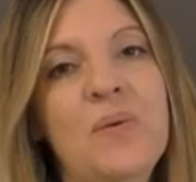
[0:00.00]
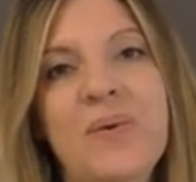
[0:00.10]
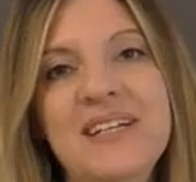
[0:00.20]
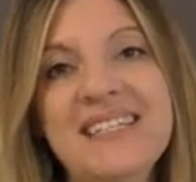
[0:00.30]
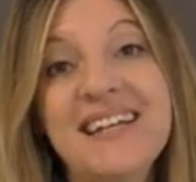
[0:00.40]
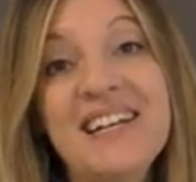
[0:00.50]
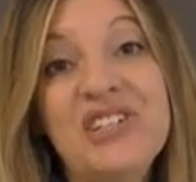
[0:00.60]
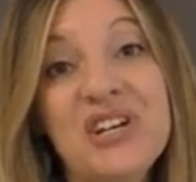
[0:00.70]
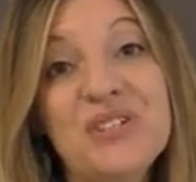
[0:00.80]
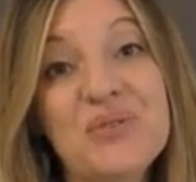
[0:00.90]
What did I
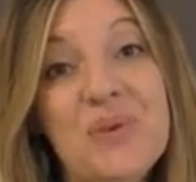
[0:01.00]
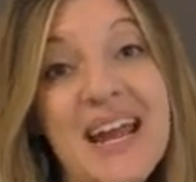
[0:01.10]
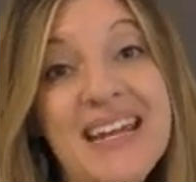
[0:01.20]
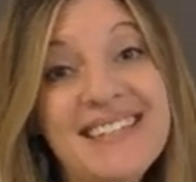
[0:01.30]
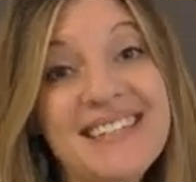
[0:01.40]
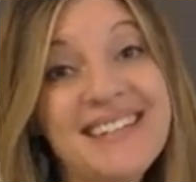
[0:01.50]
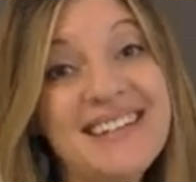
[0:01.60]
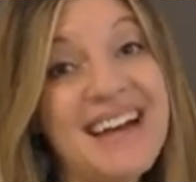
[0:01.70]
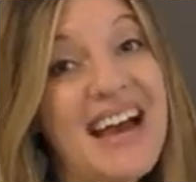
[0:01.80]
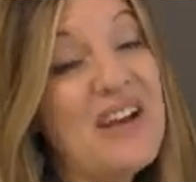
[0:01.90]
just write?
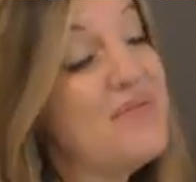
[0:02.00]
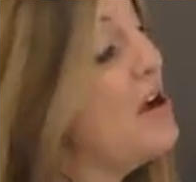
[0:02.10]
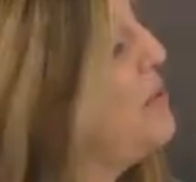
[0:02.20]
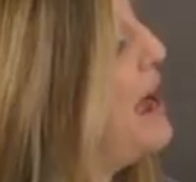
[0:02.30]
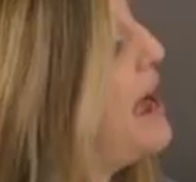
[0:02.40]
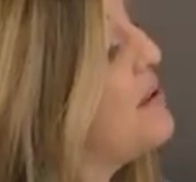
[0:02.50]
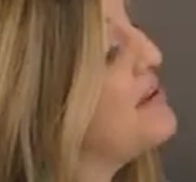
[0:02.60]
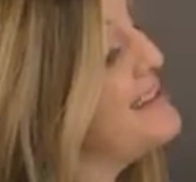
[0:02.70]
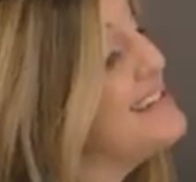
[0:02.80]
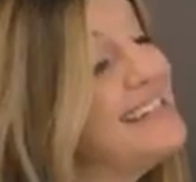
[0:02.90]
I wrote
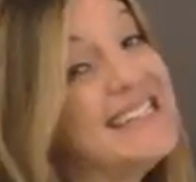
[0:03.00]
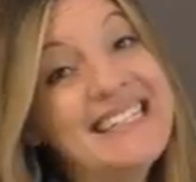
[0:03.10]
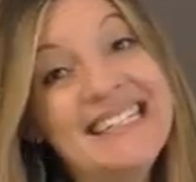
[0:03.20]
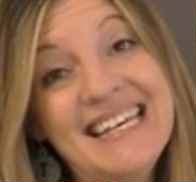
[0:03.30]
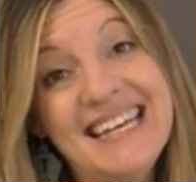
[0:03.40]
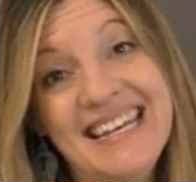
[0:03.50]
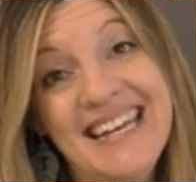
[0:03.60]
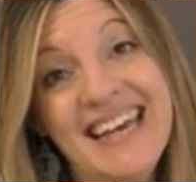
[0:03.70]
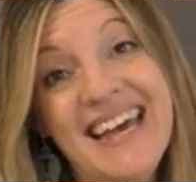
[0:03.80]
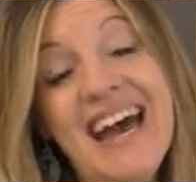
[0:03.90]

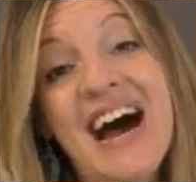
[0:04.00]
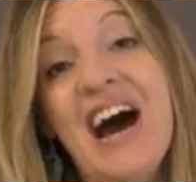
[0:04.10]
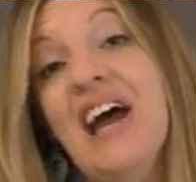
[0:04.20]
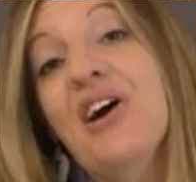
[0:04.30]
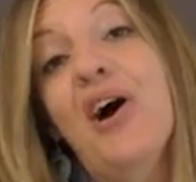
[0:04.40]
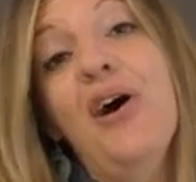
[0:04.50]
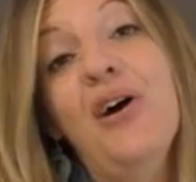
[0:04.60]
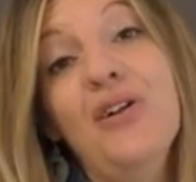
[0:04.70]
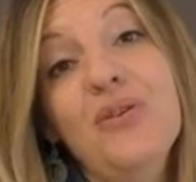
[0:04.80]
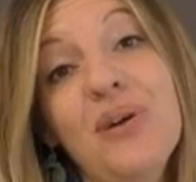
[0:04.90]
out-sid. I
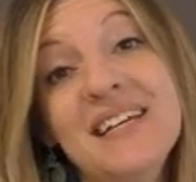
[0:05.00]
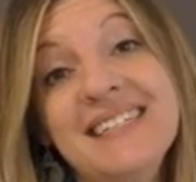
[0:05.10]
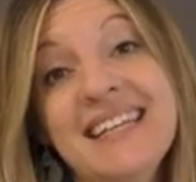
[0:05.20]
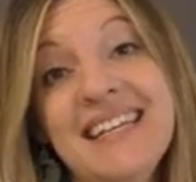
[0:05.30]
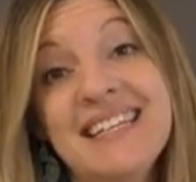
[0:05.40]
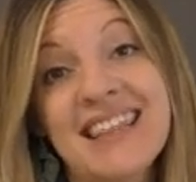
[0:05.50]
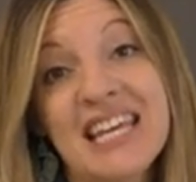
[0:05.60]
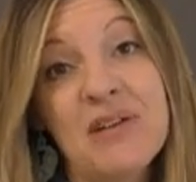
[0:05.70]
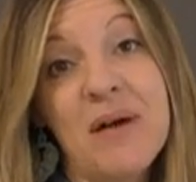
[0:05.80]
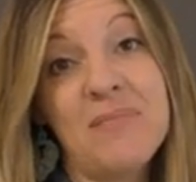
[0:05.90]
always need to
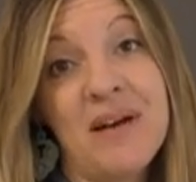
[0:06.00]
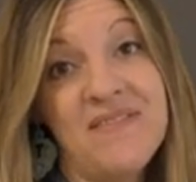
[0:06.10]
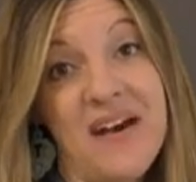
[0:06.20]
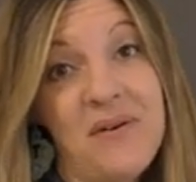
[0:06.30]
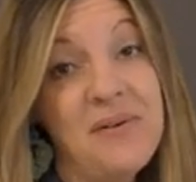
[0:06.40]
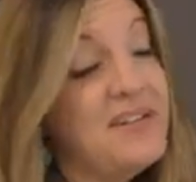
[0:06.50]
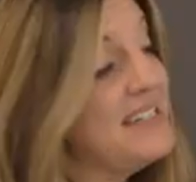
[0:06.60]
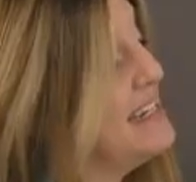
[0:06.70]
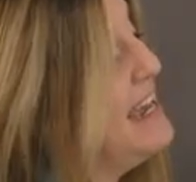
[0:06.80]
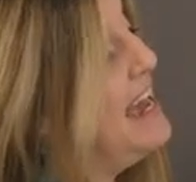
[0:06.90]
think about my
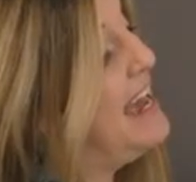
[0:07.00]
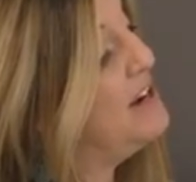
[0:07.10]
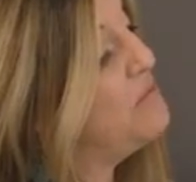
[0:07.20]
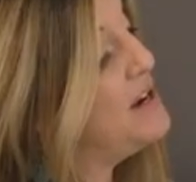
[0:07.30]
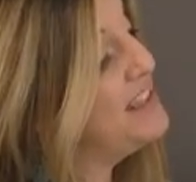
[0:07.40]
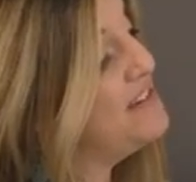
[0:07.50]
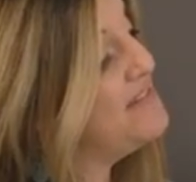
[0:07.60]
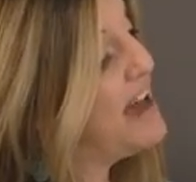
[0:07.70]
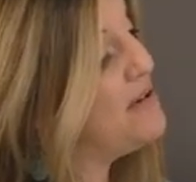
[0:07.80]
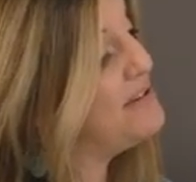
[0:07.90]
vowels and what the
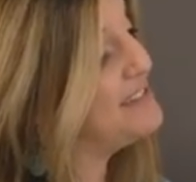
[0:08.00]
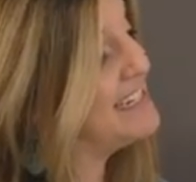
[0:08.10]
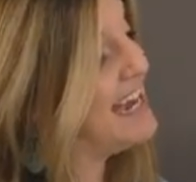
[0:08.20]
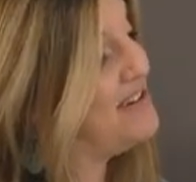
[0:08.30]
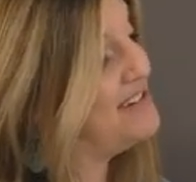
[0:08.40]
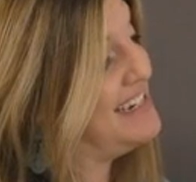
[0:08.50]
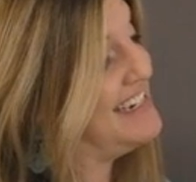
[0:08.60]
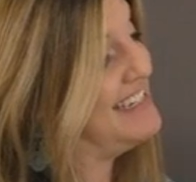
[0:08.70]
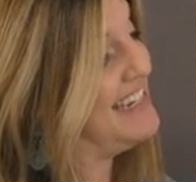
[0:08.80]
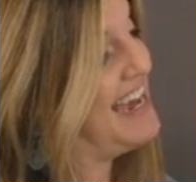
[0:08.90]
vowel sound
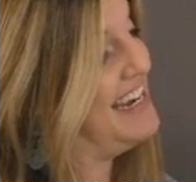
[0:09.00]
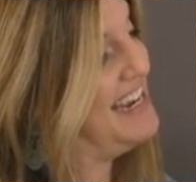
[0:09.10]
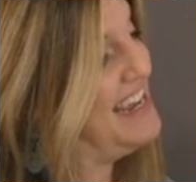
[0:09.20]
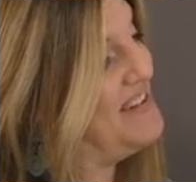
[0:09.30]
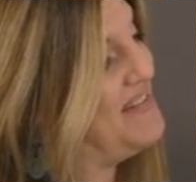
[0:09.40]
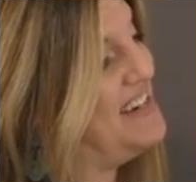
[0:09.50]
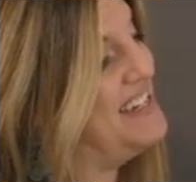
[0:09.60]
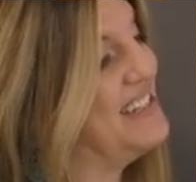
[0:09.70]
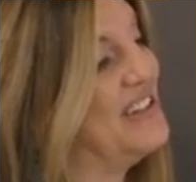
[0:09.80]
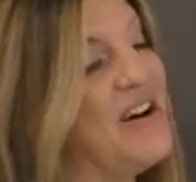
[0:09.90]
is and if it
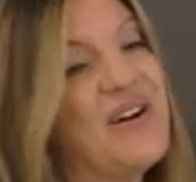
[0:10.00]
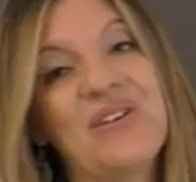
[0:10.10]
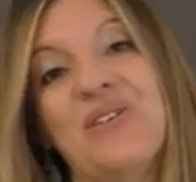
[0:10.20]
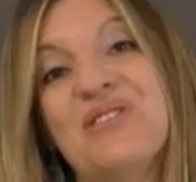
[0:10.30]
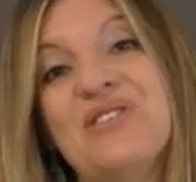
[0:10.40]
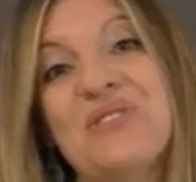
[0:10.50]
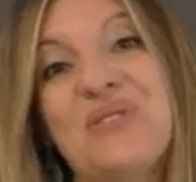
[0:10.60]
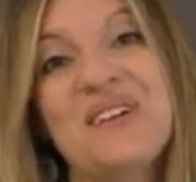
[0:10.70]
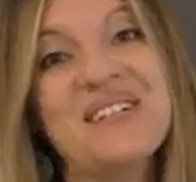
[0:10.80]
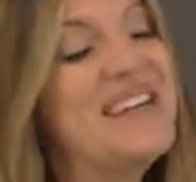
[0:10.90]
is long or
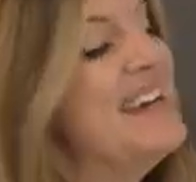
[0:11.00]
short.